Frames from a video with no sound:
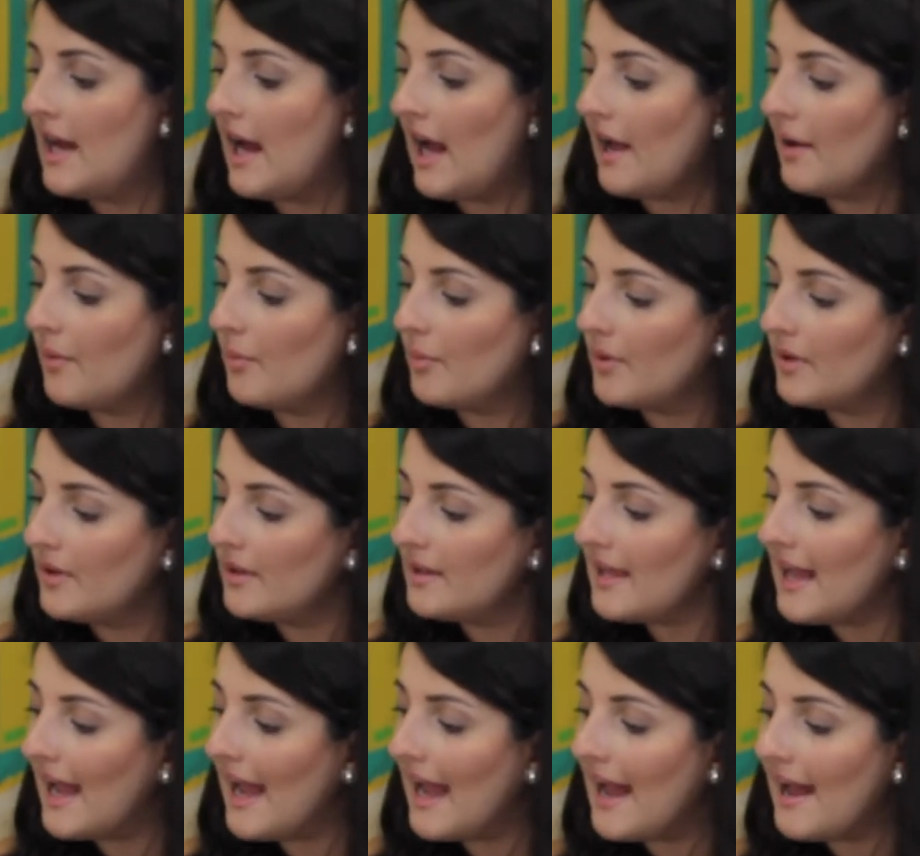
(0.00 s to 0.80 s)
I
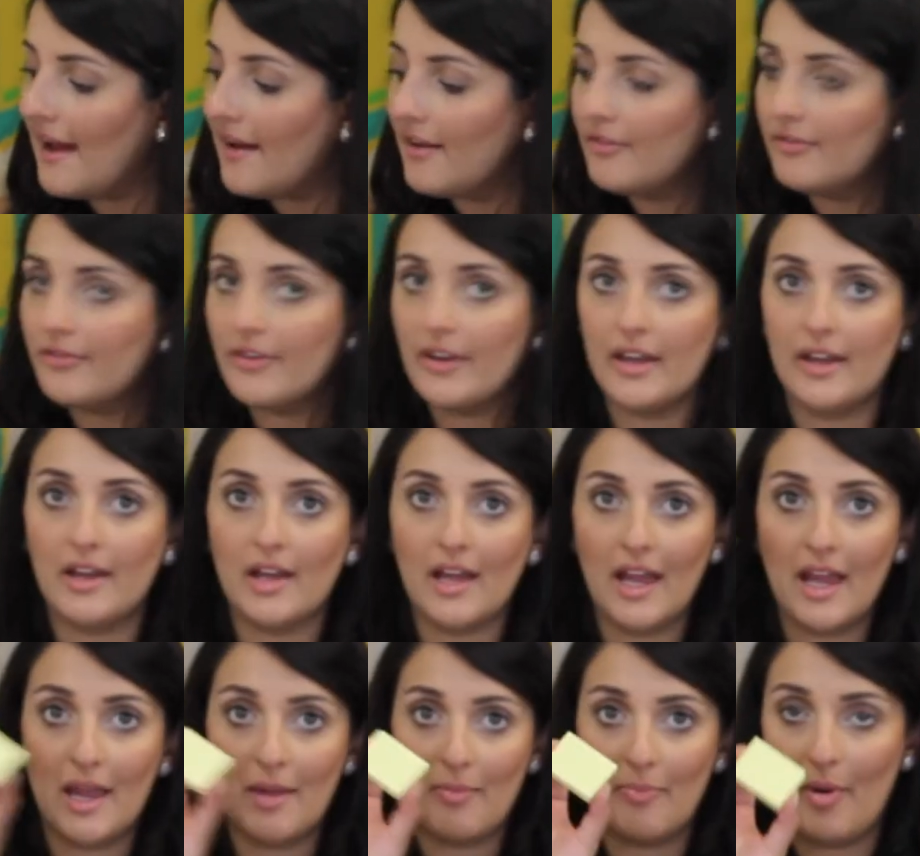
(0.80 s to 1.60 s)
will have
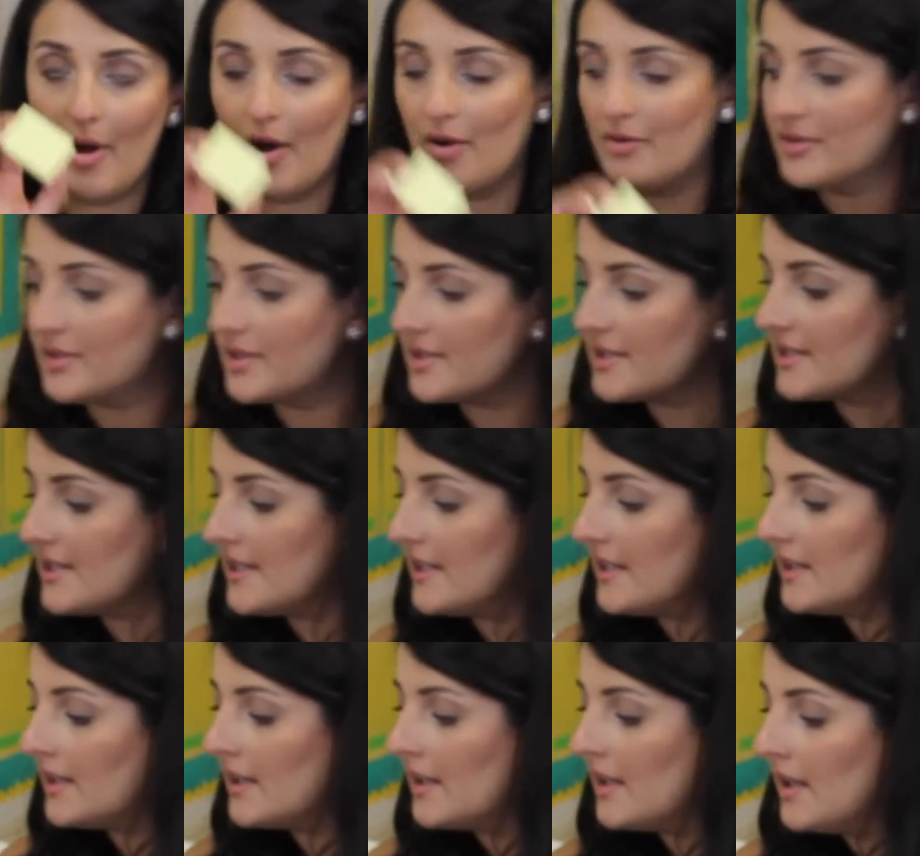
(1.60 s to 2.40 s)
a
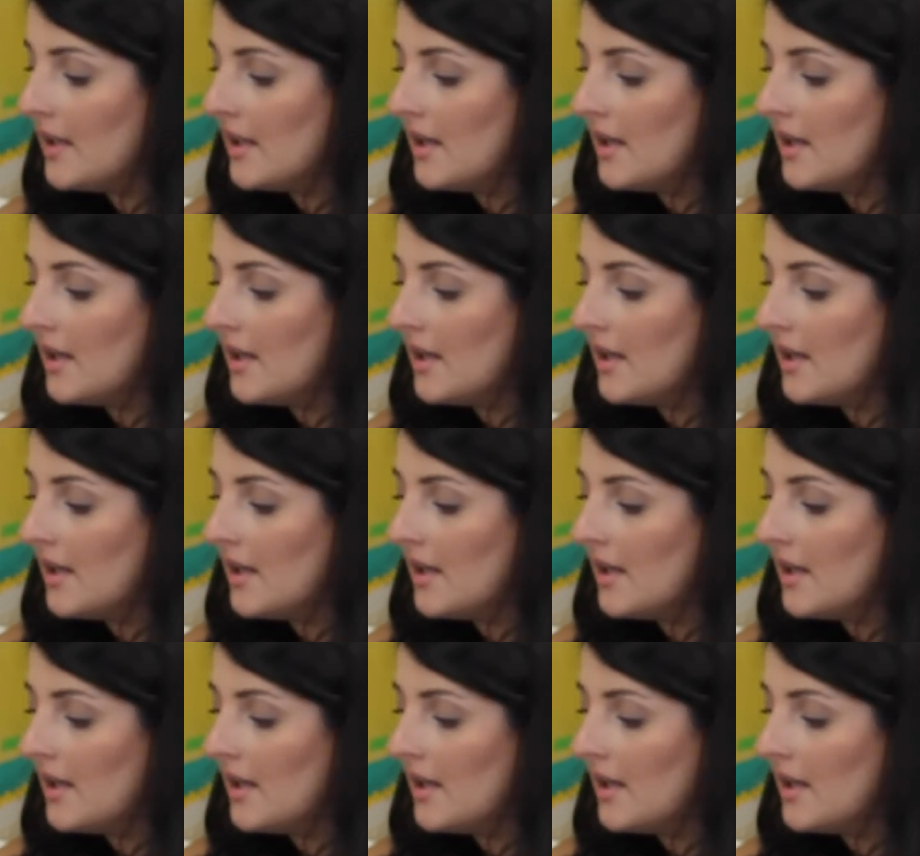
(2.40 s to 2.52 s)
Post-it